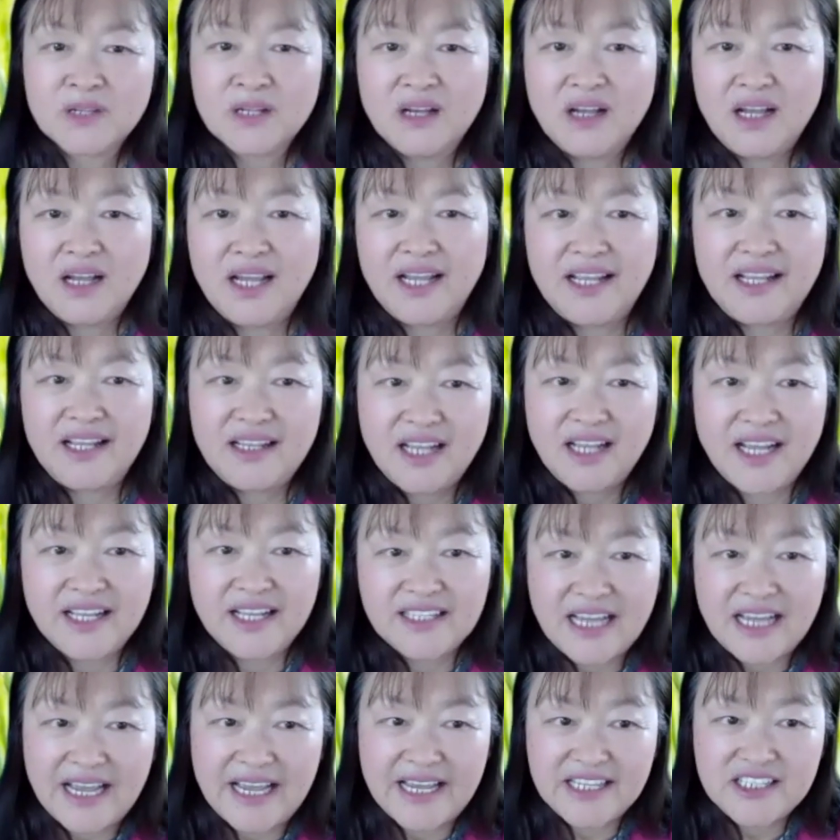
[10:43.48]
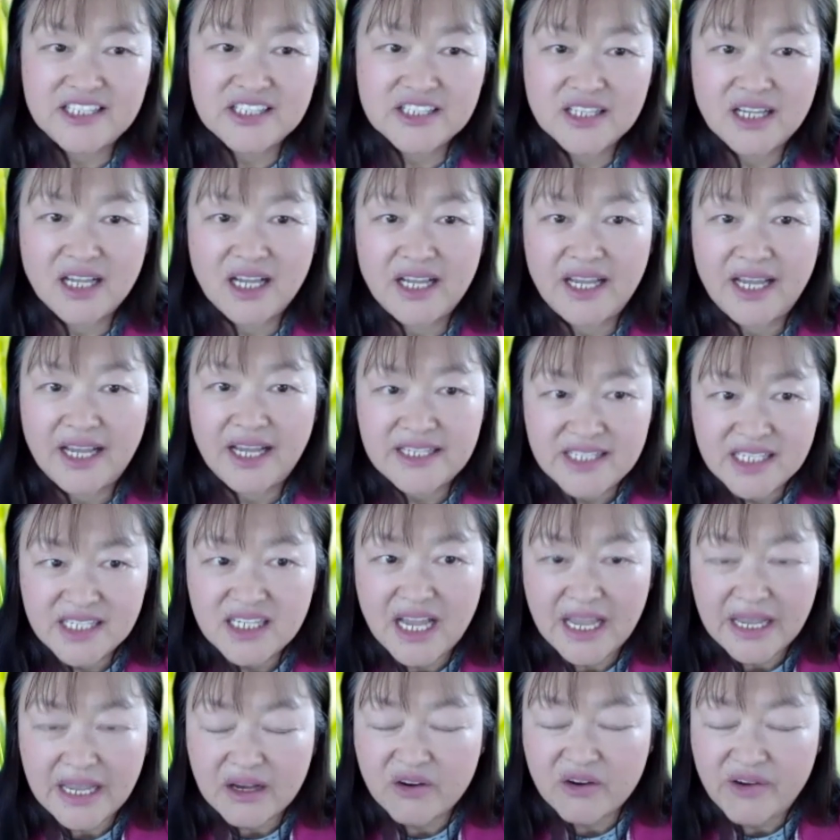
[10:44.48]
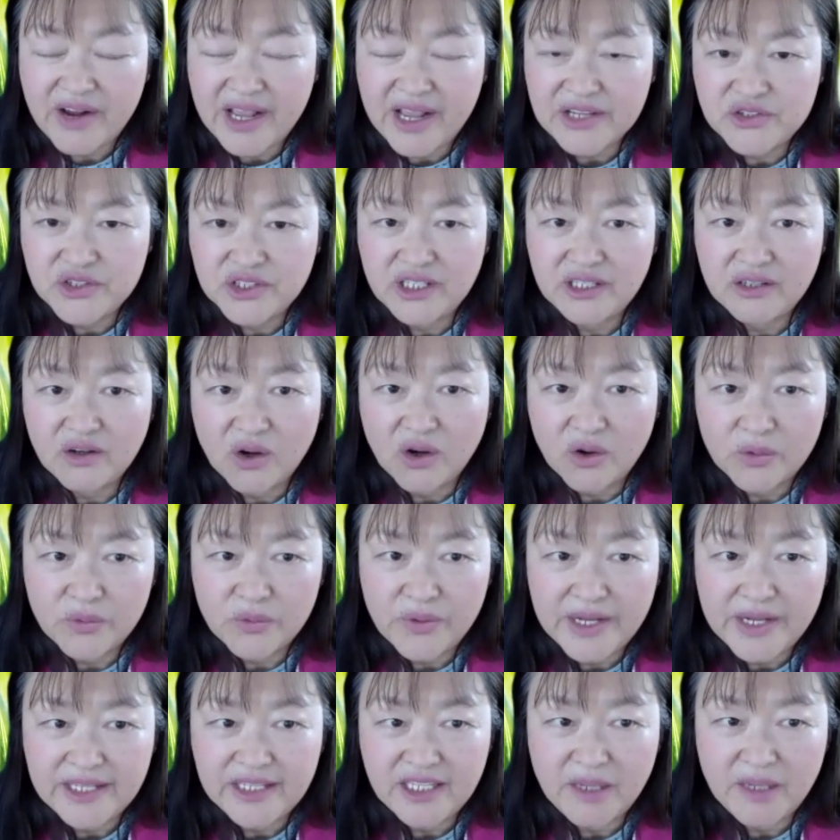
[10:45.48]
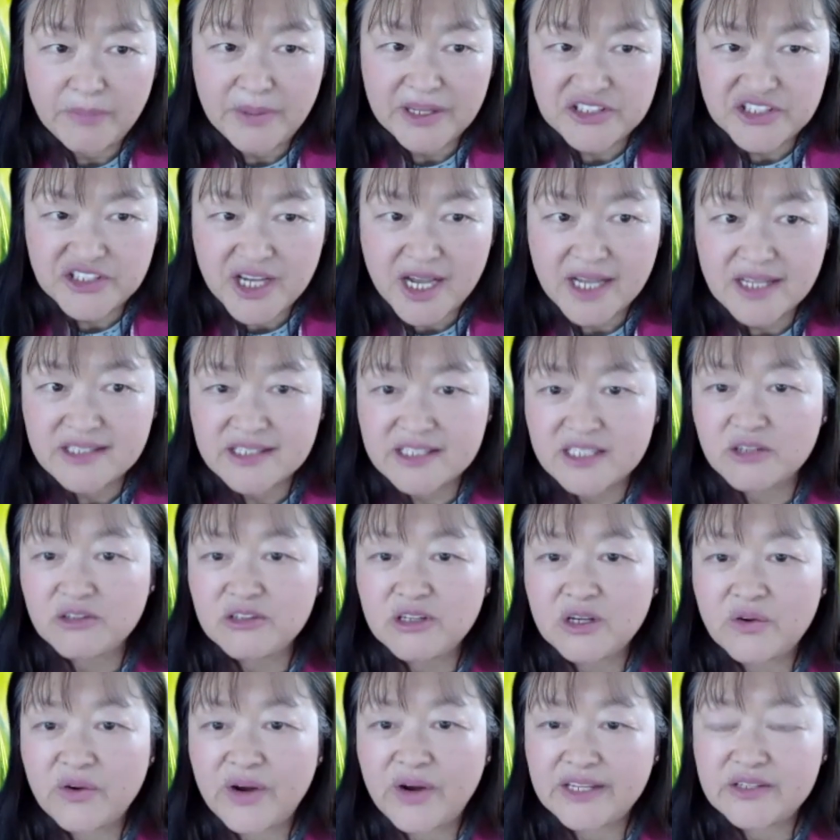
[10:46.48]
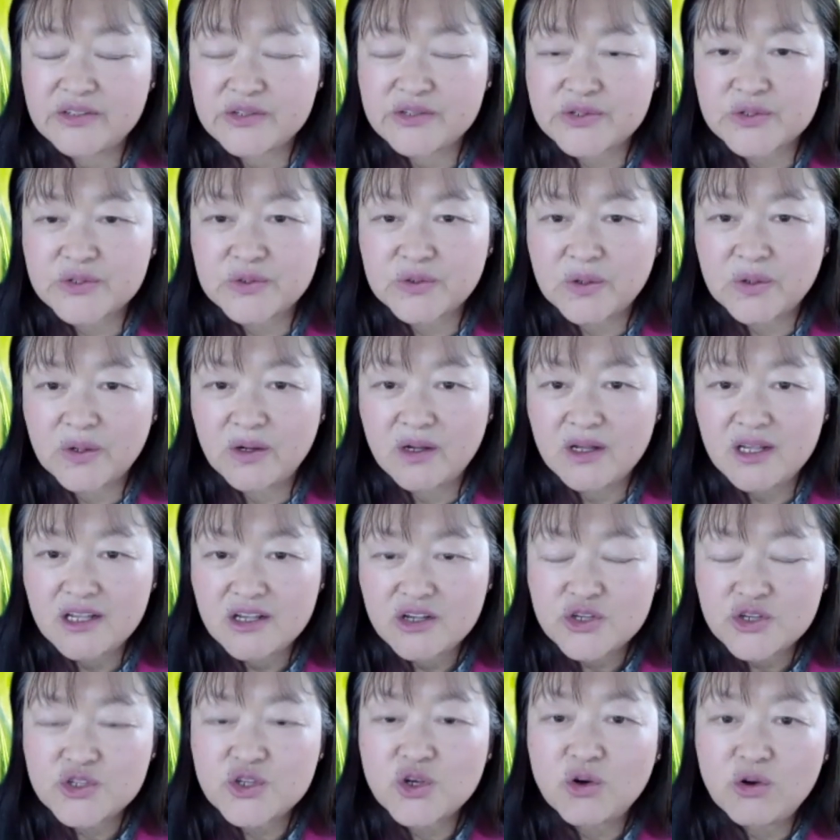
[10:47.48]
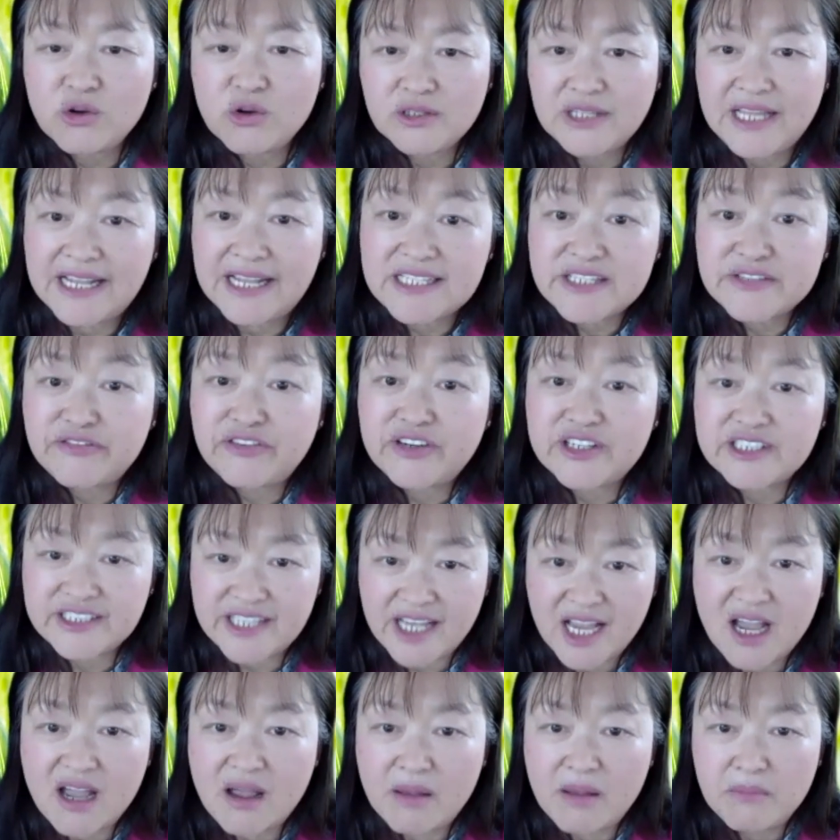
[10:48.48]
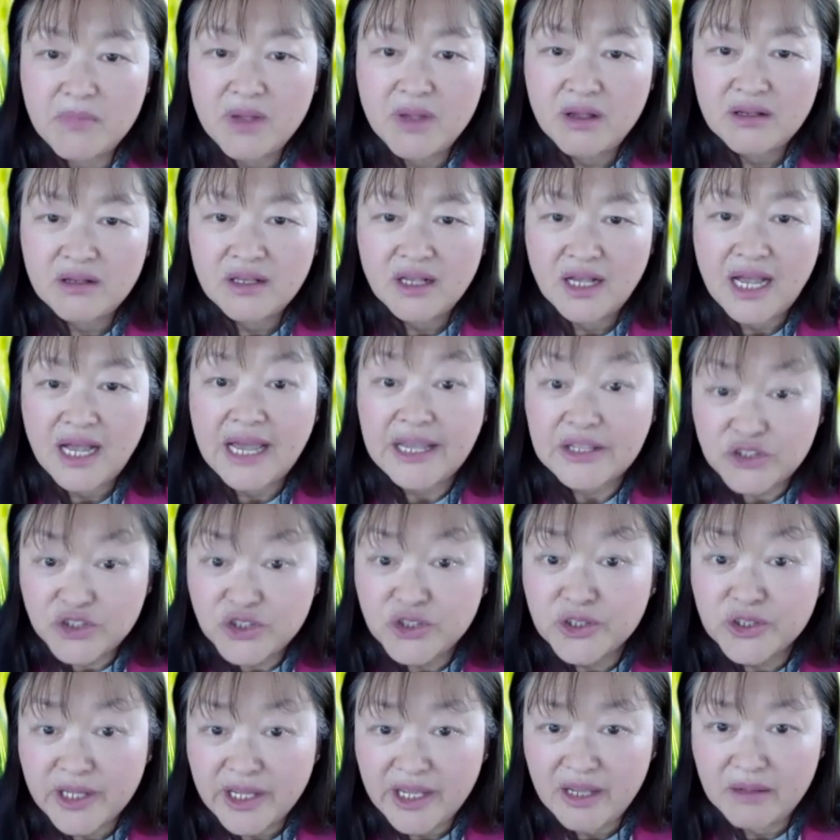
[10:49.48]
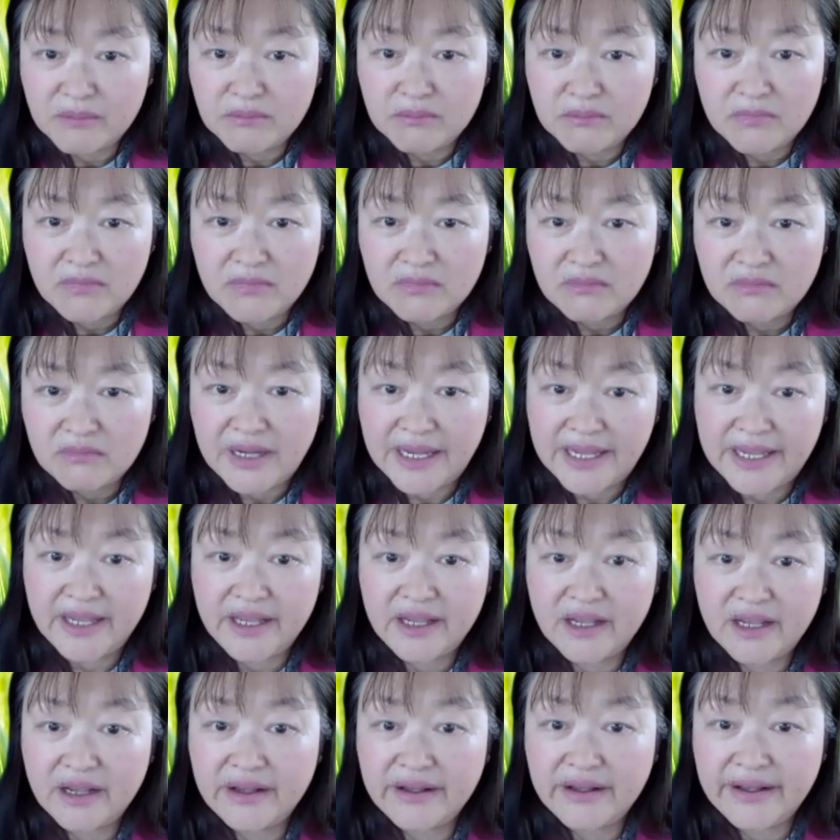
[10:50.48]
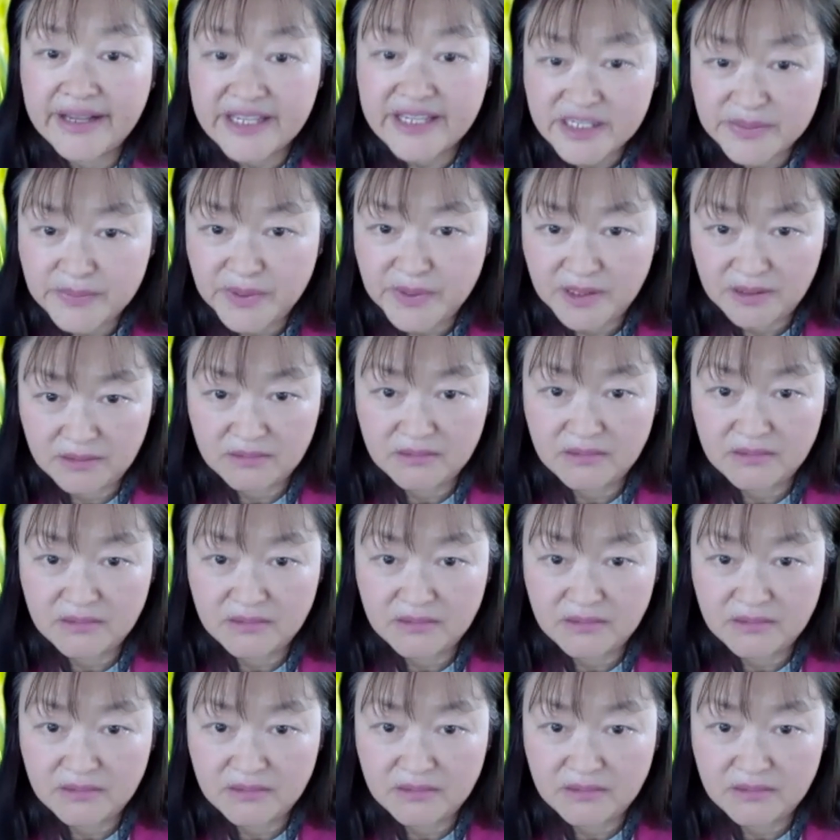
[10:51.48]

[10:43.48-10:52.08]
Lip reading: I think I graduated already, but John's still in graduate school. So that's first time I took him, my husband,